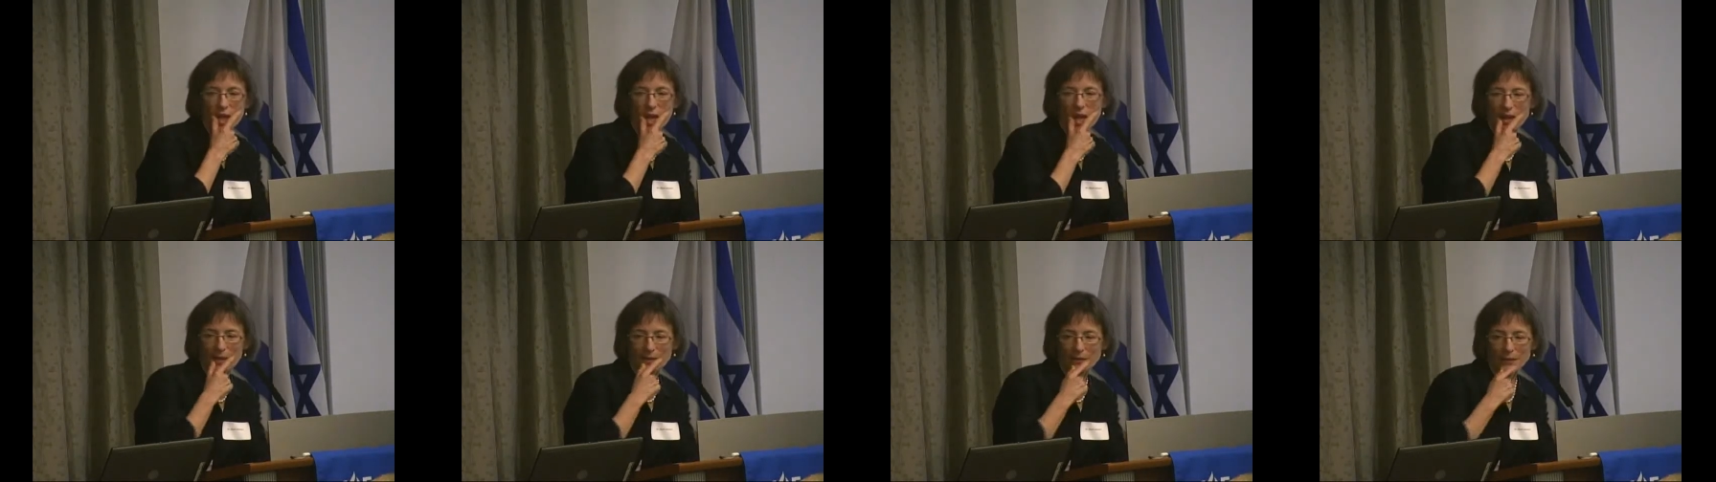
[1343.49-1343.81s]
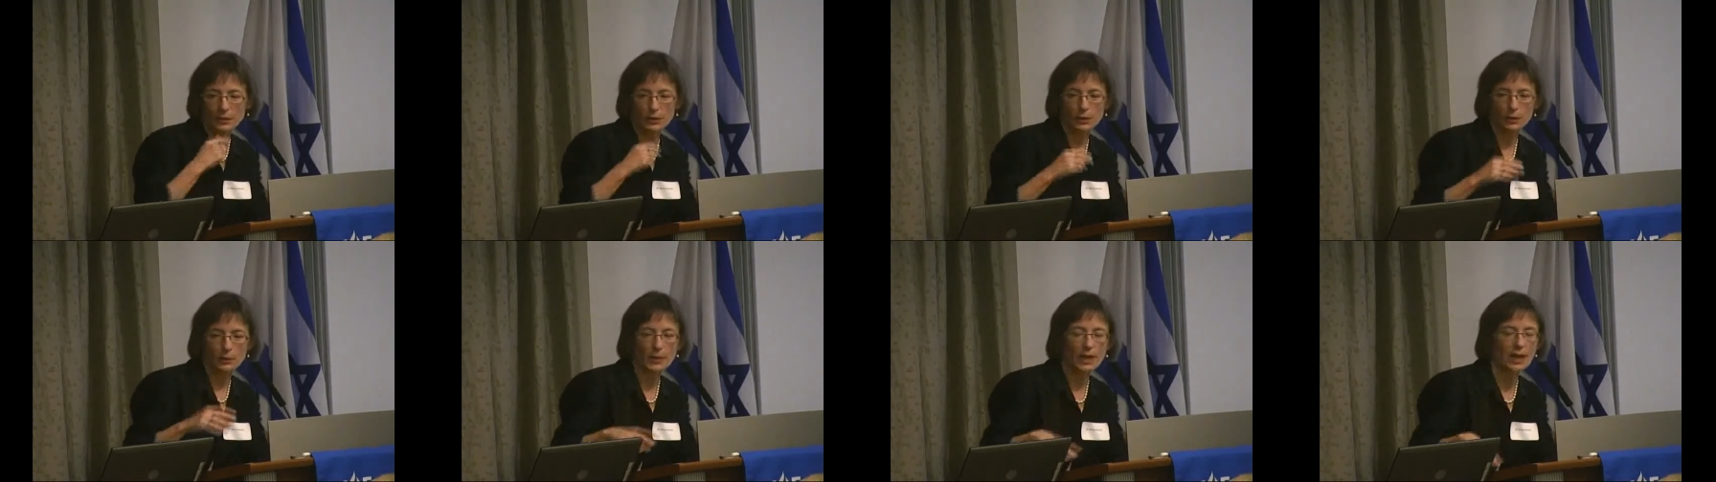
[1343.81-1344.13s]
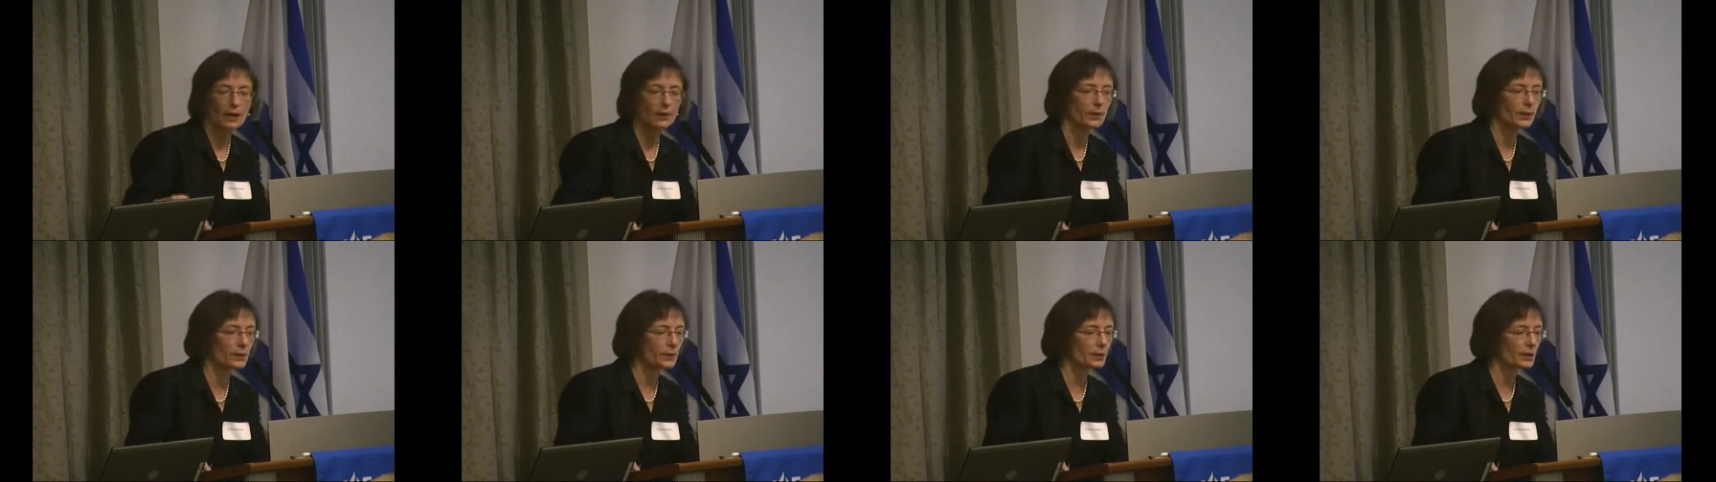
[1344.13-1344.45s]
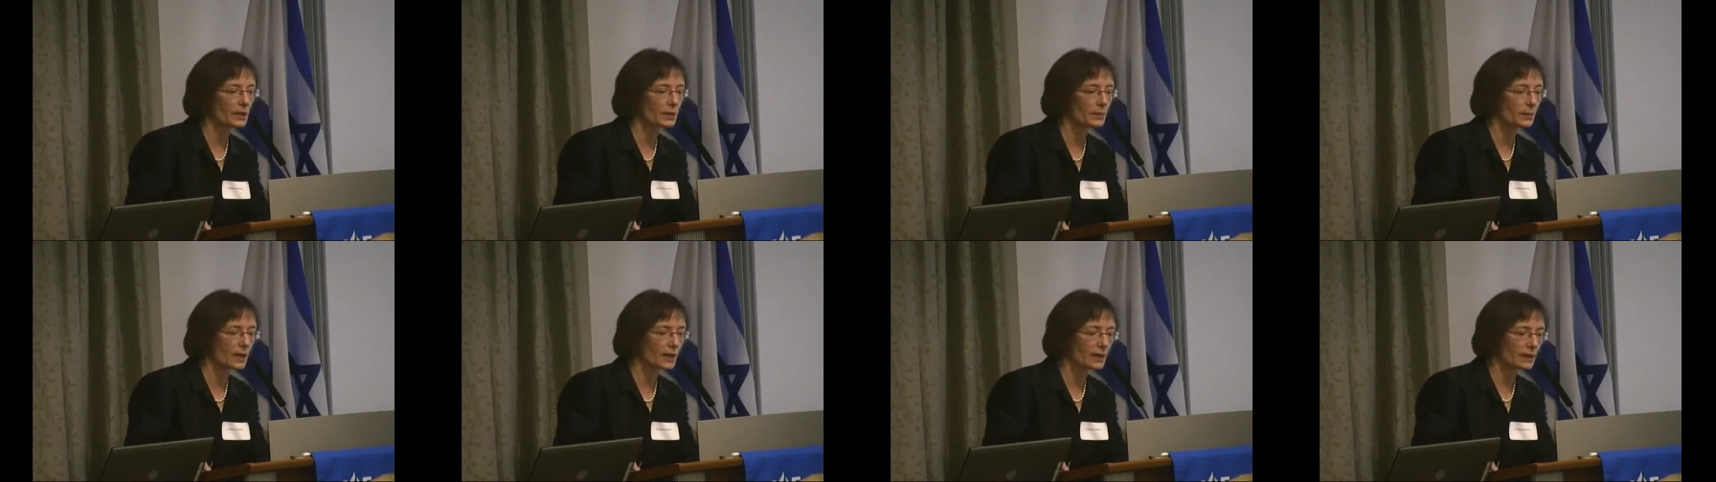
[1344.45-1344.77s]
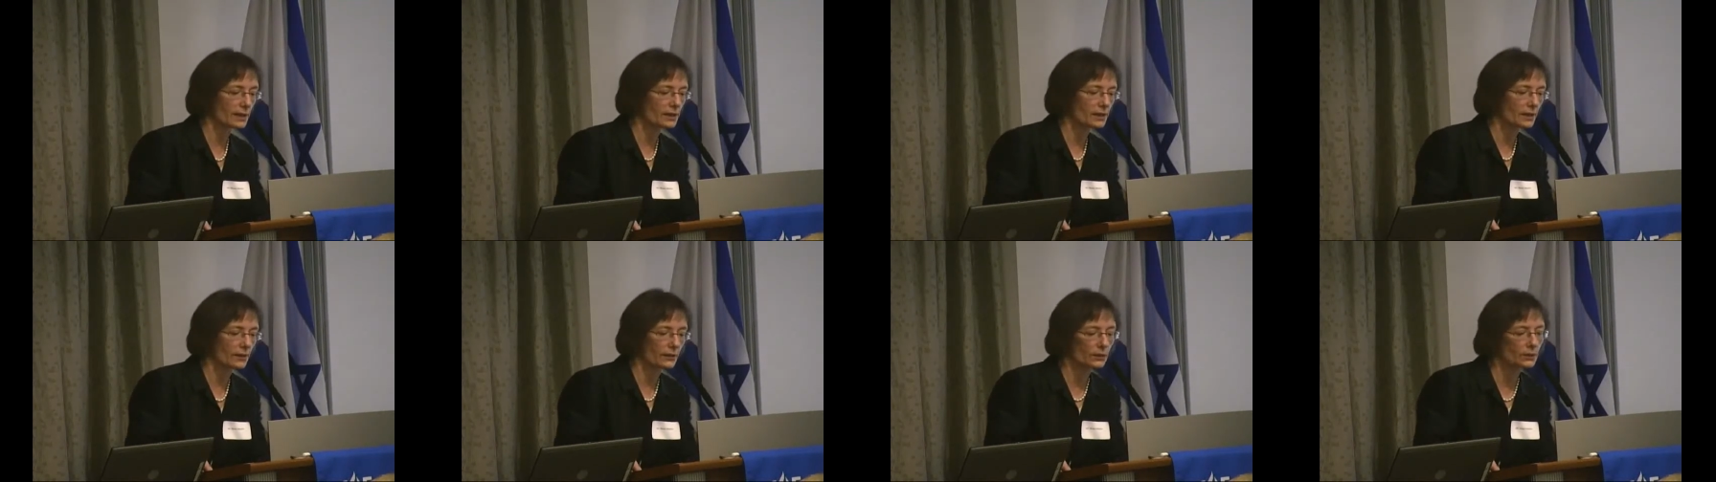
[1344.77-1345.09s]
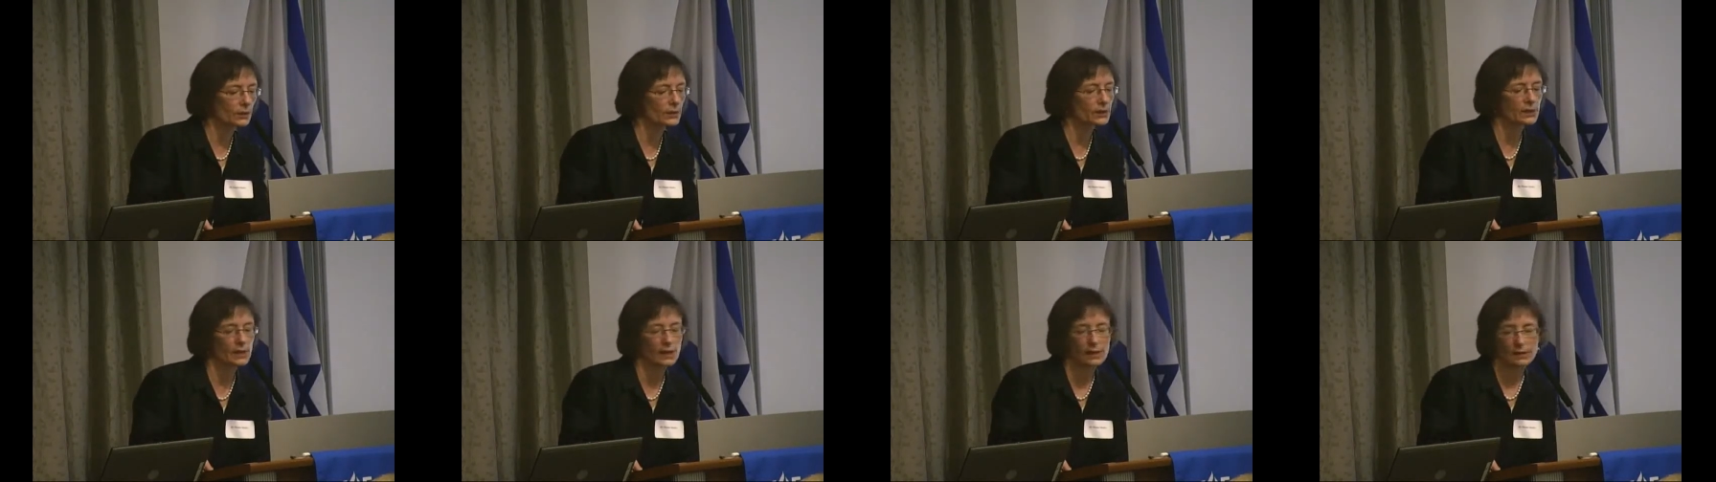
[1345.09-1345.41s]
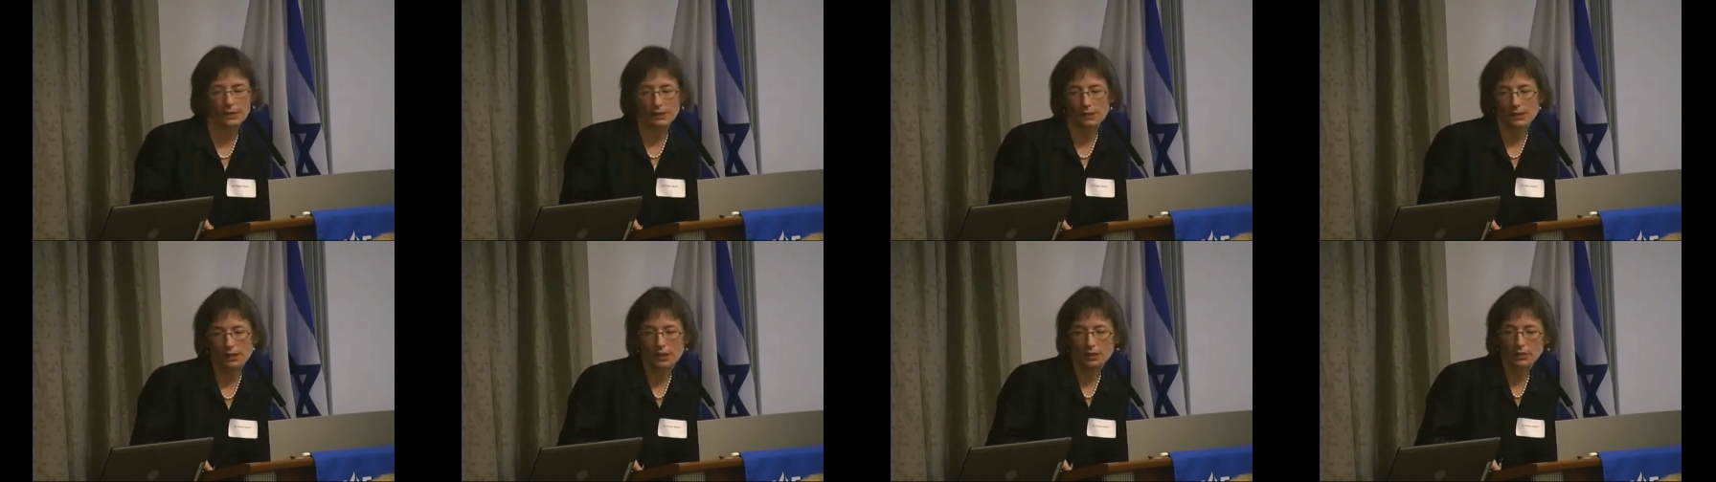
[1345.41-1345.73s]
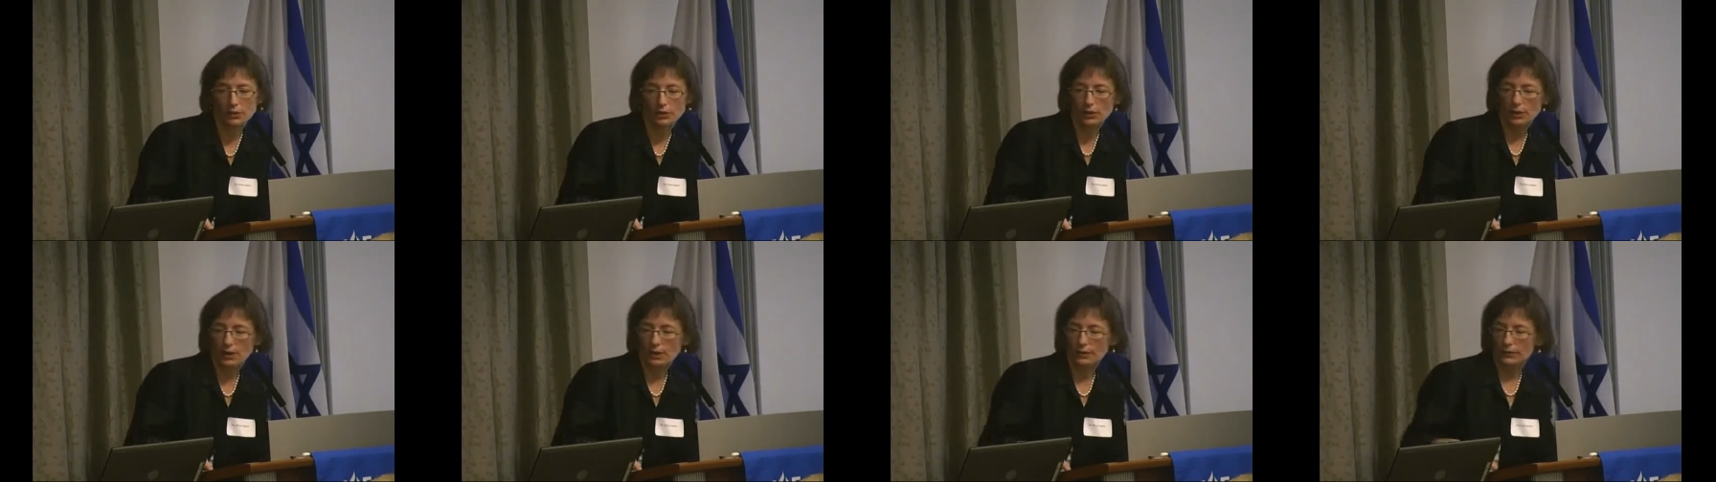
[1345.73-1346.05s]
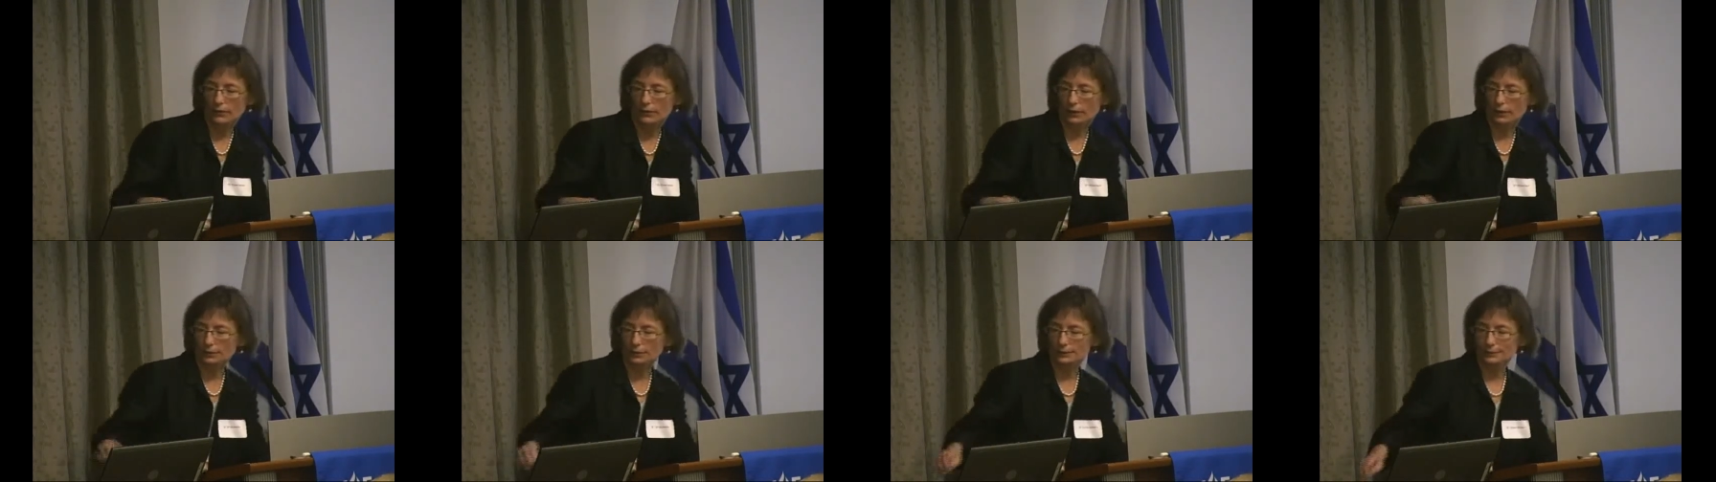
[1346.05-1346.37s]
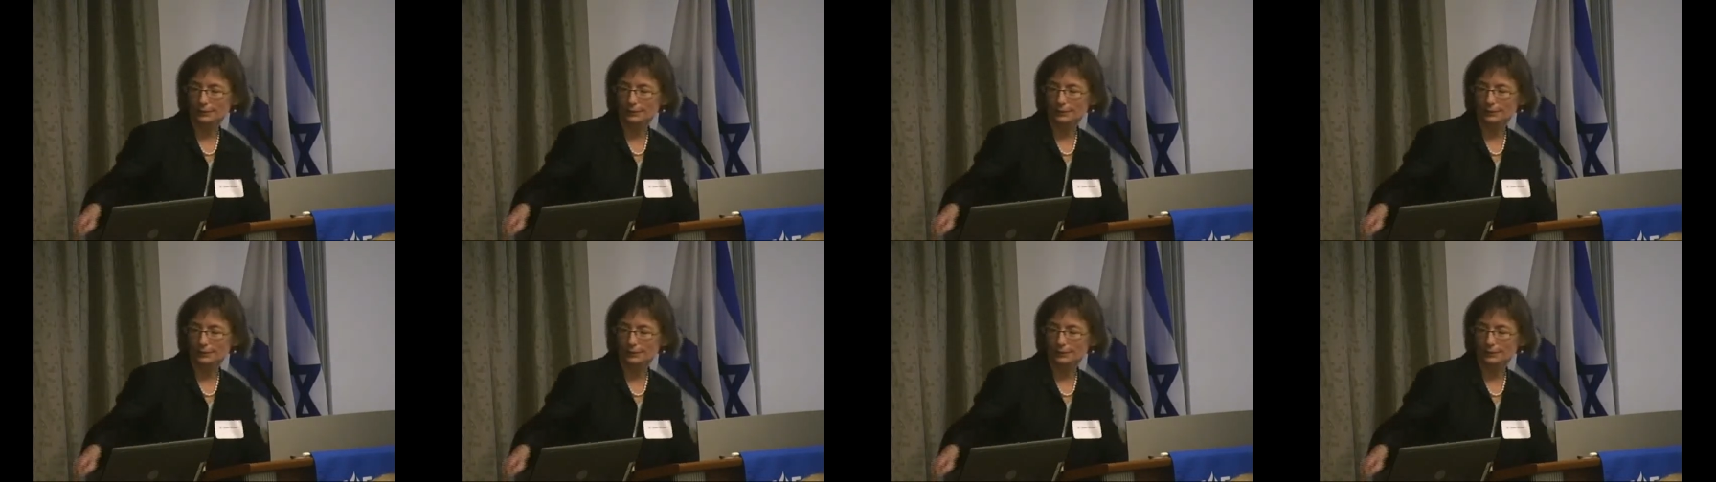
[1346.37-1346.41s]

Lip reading: after about 30 minutes of a resuscitation effort.